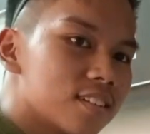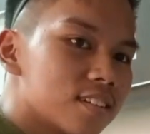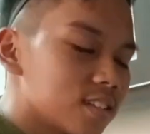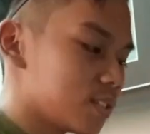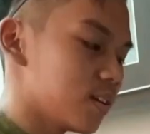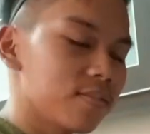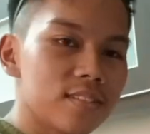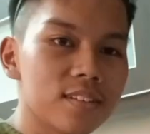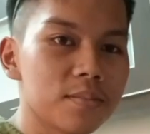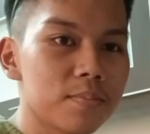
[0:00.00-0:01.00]
So
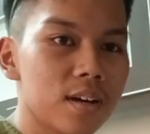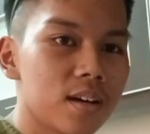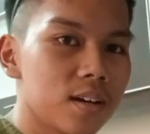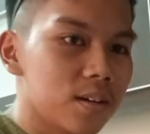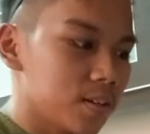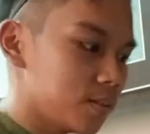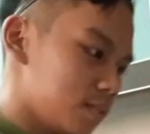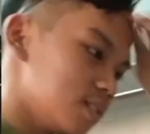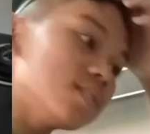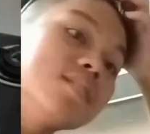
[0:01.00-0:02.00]
after about
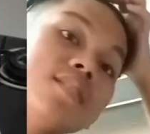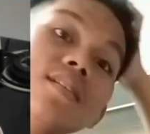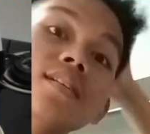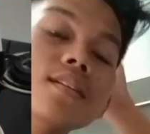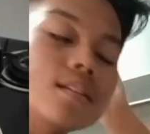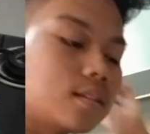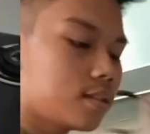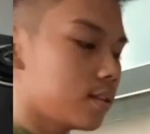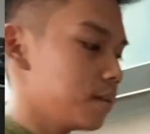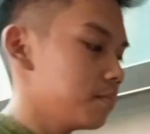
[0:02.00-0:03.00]

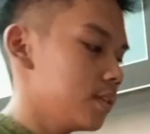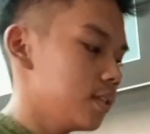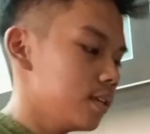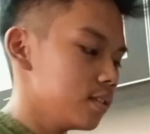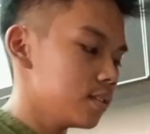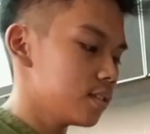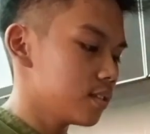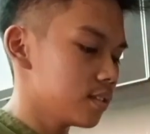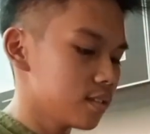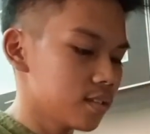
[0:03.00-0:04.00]
10 minutes,
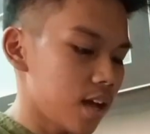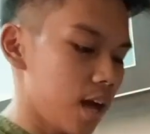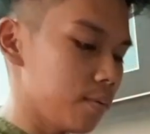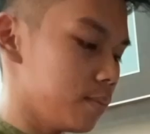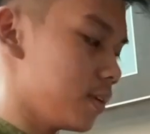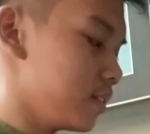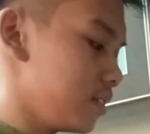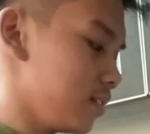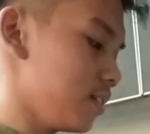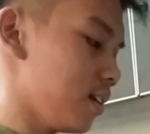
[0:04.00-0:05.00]
our
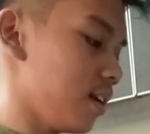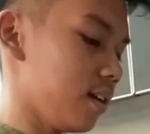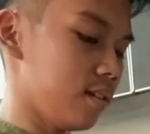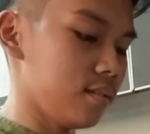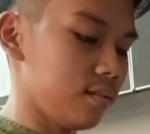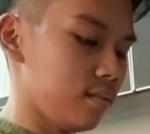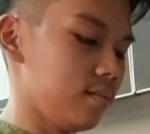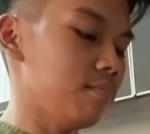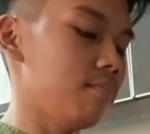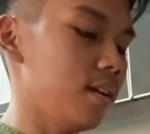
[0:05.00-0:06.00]
butter has
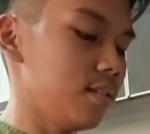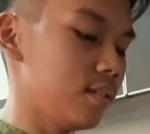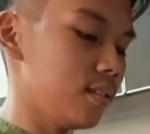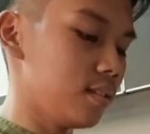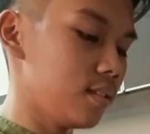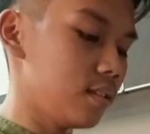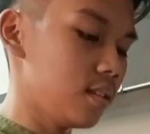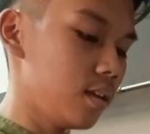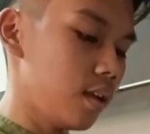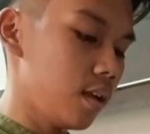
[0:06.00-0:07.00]
melted.
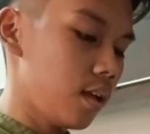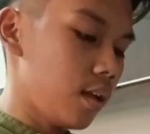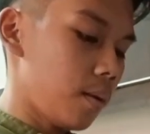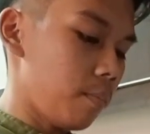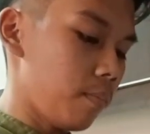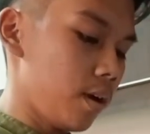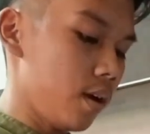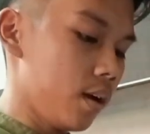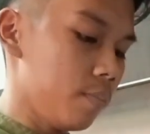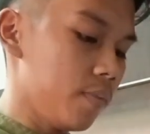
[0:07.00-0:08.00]
But
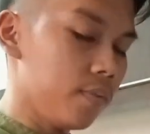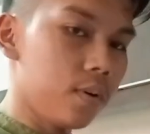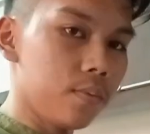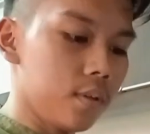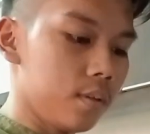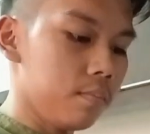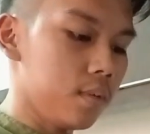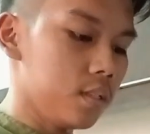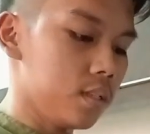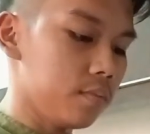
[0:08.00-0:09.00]
before we mix
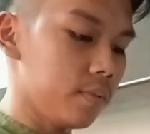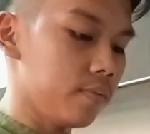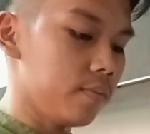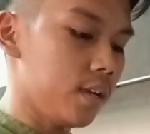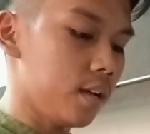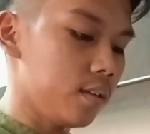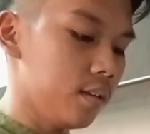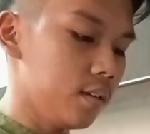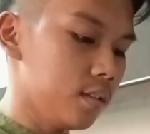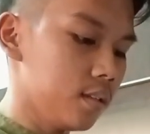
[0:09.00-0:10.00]
it with the other
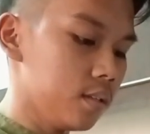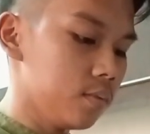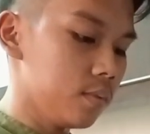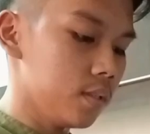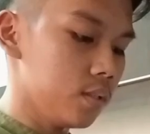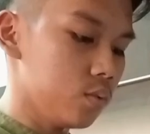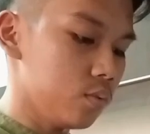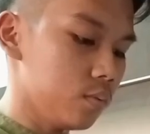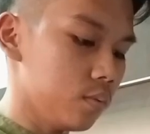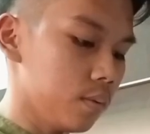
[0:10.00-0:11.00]
ingredient, we need to
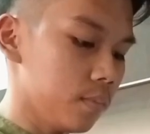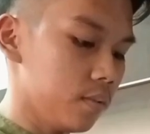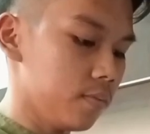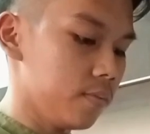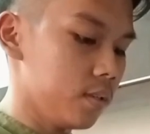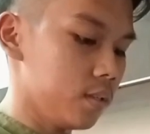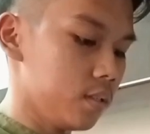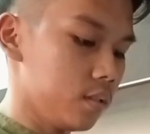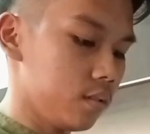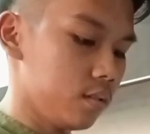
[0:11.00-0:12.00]
warm it first.